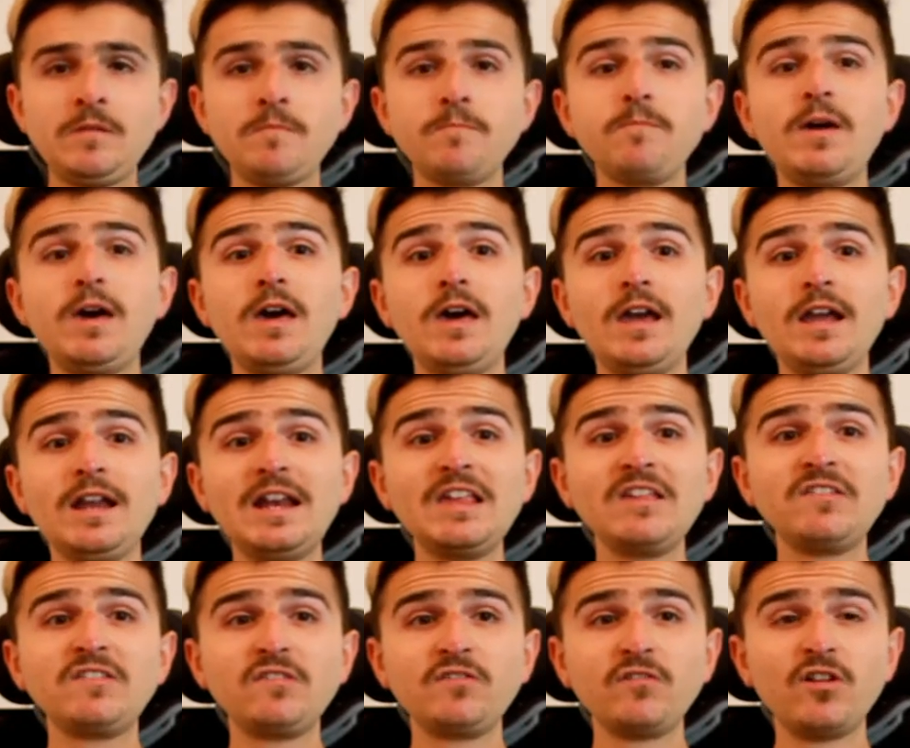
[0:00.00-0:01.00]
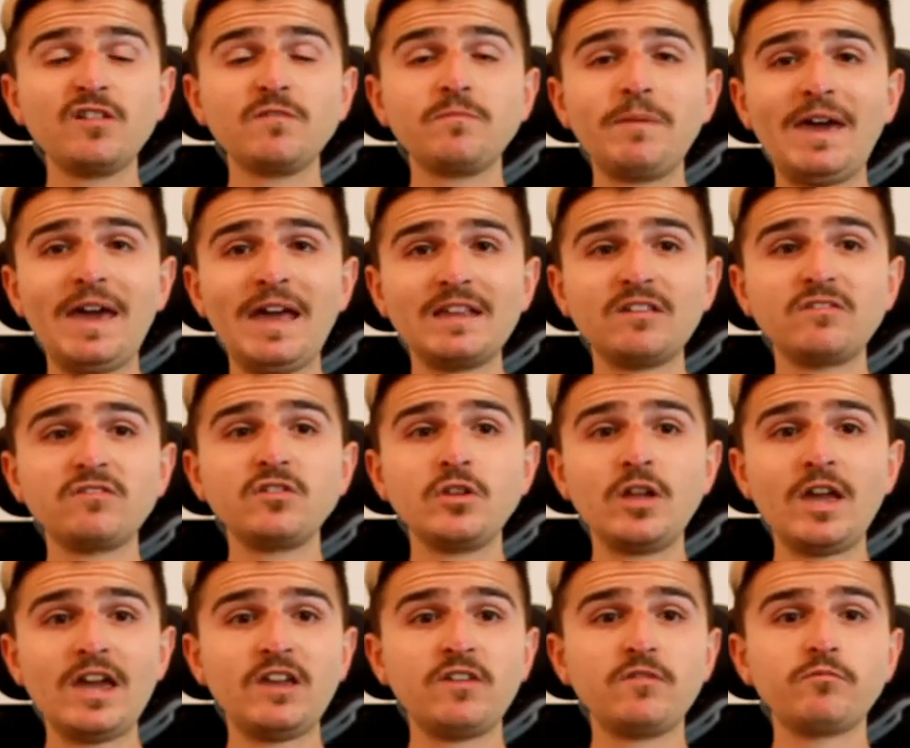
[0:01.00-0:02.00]
But at least it's not as bad as
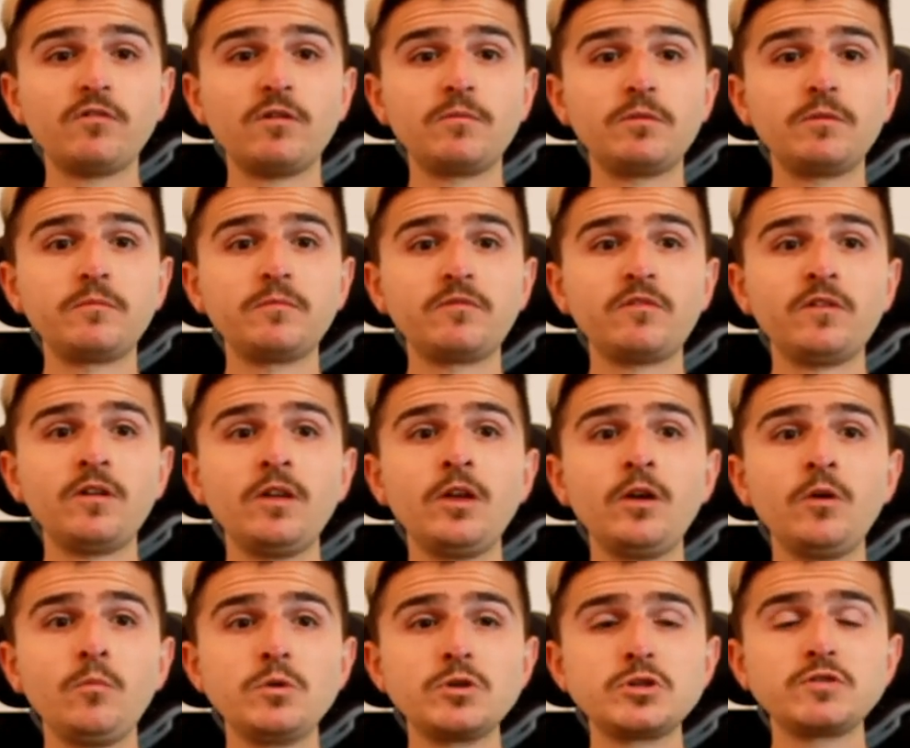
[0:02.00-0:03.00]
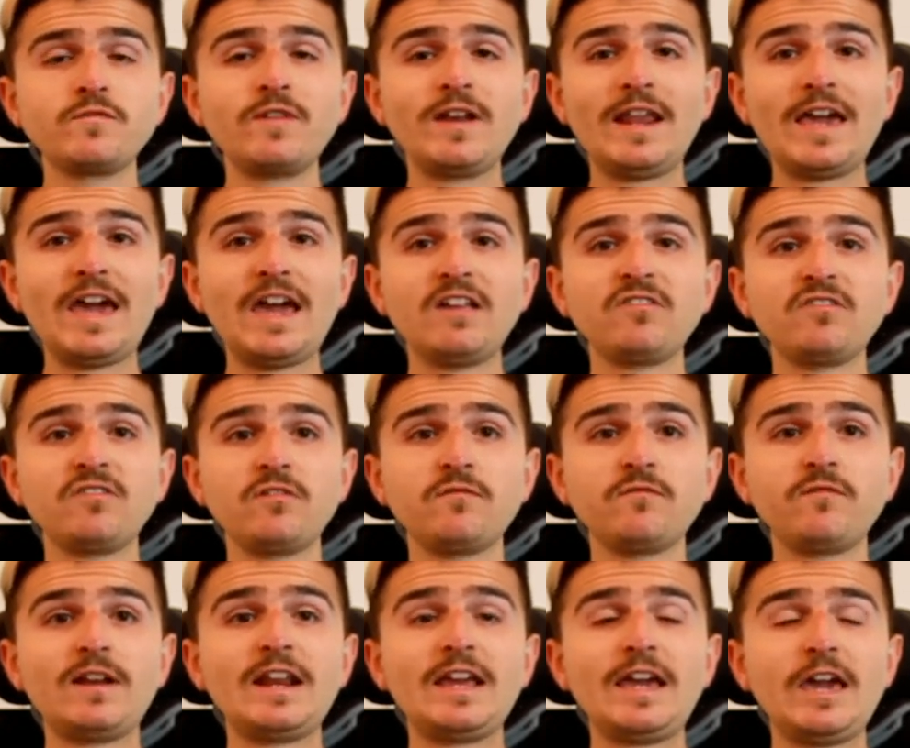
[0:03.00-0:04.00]
United's problems, which are
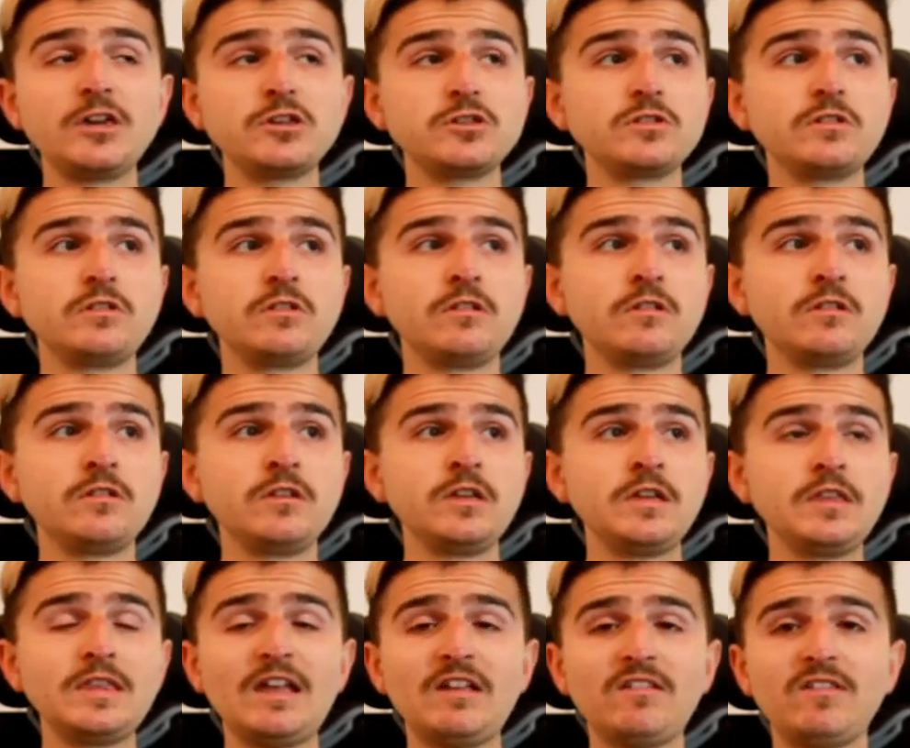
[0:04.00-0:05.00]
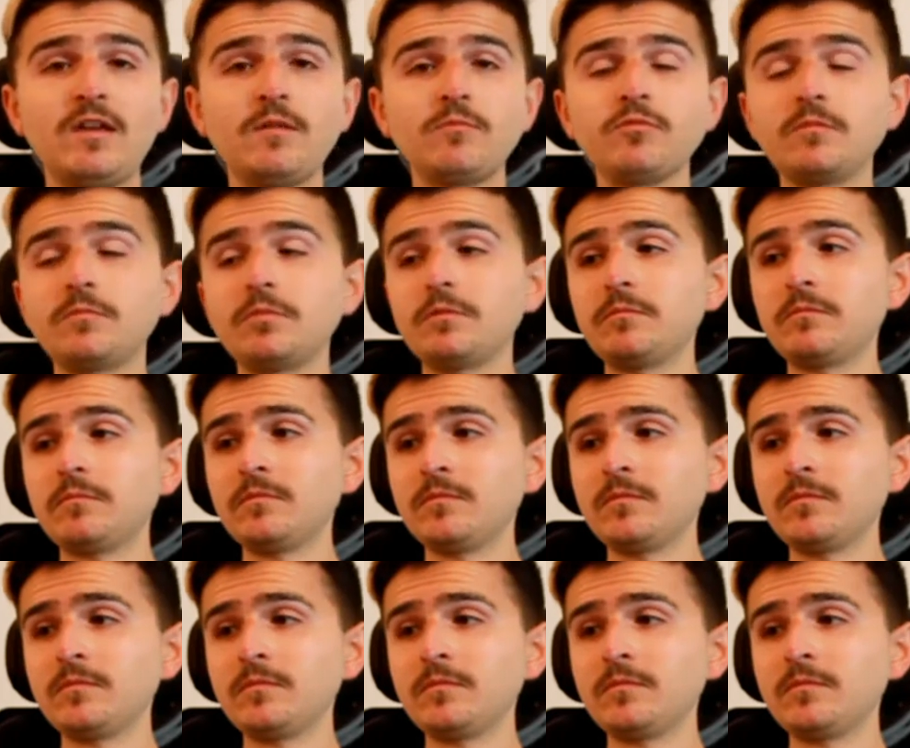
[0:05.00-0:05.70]
relegation. That's their problem.